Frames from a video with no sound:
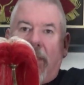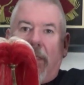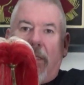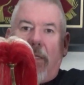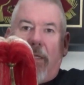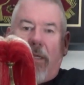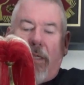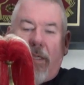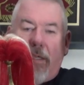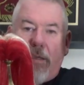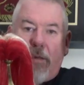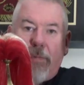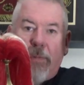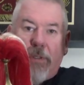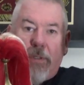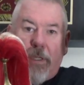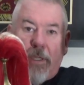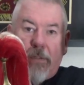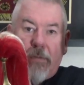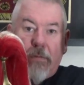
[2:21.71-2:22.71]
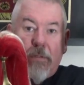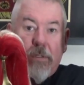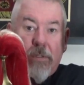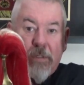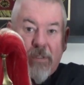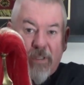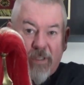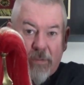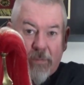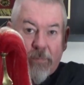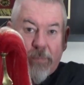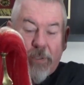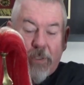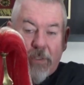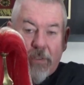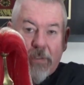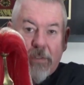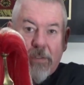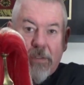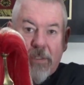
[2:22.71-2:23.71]
helmet liner is still in pretty
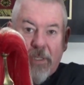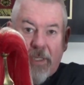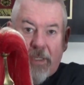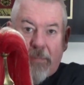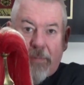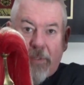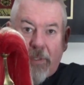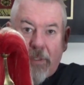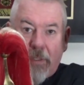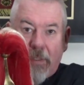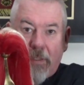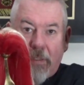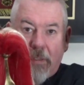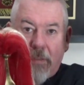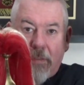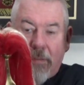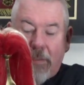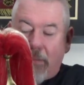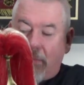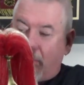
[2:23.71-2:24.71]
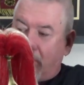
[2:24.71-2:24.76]
good shape. You know, a